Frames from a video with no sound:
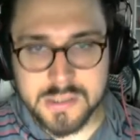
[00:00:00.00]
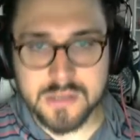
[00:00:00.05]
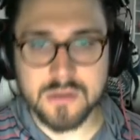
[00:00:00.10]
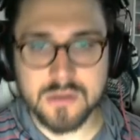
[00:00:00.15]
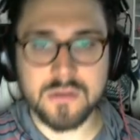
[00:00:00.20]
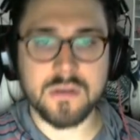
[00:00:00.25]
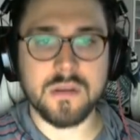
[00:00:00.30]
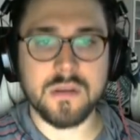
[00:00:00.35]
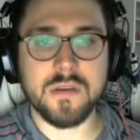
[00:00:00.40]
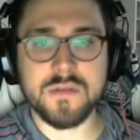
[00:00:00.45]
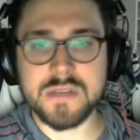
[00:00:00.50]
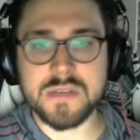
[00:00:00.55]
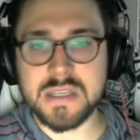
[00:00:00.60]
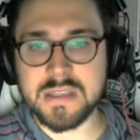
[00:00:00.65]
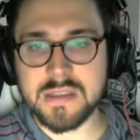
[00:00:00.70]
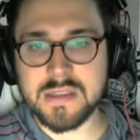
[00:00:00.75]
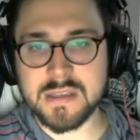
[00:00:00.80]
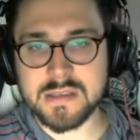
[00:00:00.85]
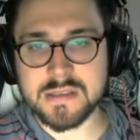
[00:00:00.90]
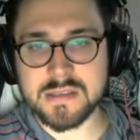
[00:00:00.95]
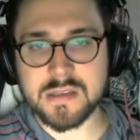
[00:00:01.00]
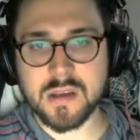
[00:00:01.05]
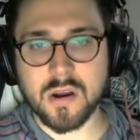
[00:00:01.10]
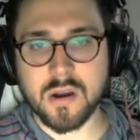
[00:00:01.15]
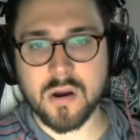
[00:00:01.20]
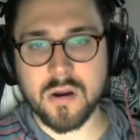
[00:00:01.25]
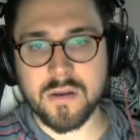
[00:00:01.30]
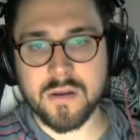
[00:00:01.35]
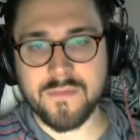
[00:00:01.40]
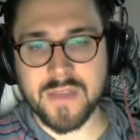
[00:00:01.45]
You're using this
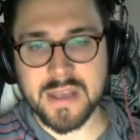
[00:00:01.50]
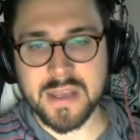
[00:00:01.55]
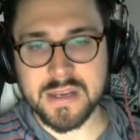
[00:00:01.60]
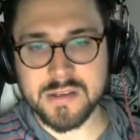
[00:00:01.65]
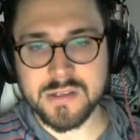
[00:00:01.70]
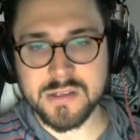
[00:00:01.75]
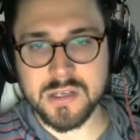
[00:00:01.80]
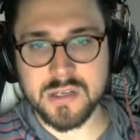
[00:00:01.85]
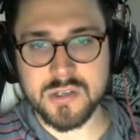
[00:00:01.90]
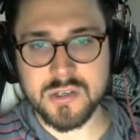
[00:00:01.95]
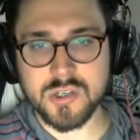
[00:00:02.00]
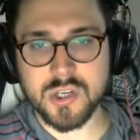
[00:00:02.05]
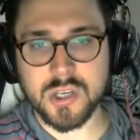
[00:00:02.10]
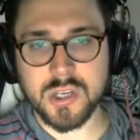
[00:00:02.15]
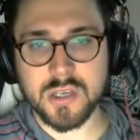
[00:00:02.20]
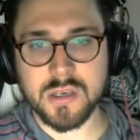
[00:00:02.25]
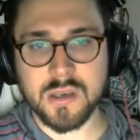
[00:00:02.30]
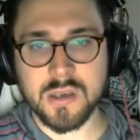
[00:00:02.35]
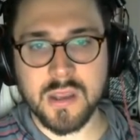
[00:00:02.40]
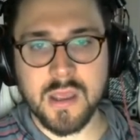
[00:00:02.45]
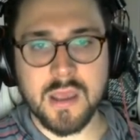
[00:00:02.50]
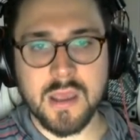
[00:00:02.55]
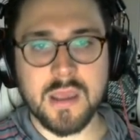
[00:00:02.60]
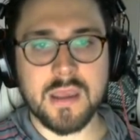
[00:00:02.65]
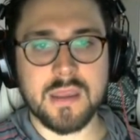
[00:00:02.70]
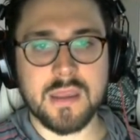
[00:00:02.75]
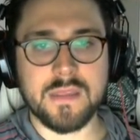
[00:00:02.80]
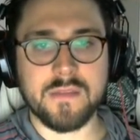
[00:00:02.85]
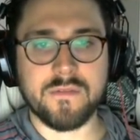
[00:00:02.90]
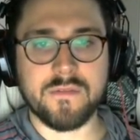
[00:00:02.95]
card advantage engine
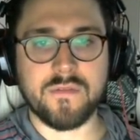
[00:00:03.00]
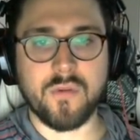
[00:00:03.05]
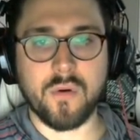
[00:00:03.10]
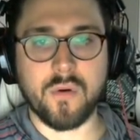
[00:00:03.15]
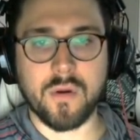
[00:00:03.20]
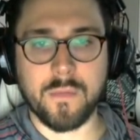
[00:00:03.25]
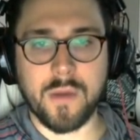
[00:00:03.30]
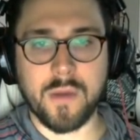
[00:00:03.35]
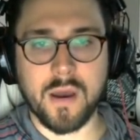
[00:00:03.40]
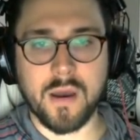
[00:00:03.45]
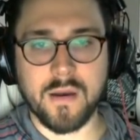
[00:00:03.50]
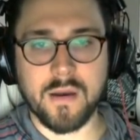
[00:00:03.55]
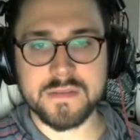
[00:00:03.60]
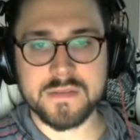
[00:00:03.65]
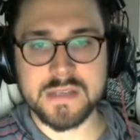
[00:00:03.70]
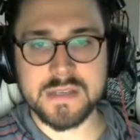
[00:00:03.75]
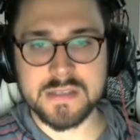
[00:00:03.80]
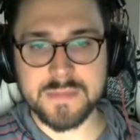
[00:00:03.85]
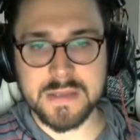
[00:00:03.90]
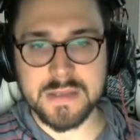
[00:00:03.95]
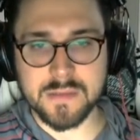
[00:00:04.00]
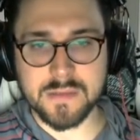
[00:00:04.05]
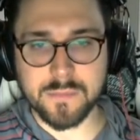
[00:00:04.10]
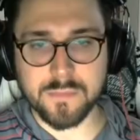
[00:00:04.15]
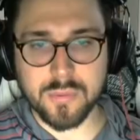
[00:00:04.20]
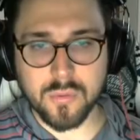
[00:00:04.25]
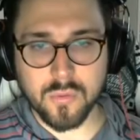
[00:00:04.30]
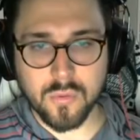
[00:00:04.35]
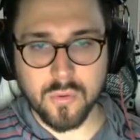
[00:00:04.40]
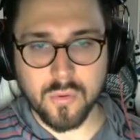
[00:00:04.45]
in the form of 6 maids in a
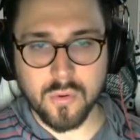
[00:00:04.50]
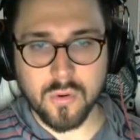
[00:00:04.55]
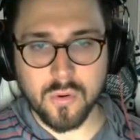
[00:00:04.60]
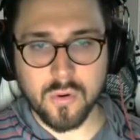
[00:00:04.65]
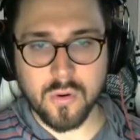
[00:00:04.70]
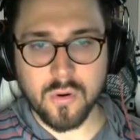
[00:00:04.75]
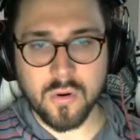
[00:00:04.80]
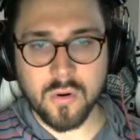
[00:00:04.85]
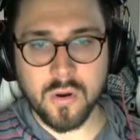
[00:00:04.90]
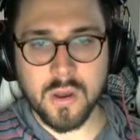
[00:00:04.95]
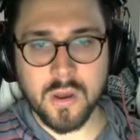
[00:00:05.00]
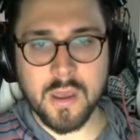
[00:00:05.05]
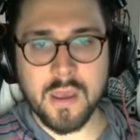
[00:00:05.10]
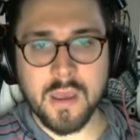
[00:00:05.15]
pool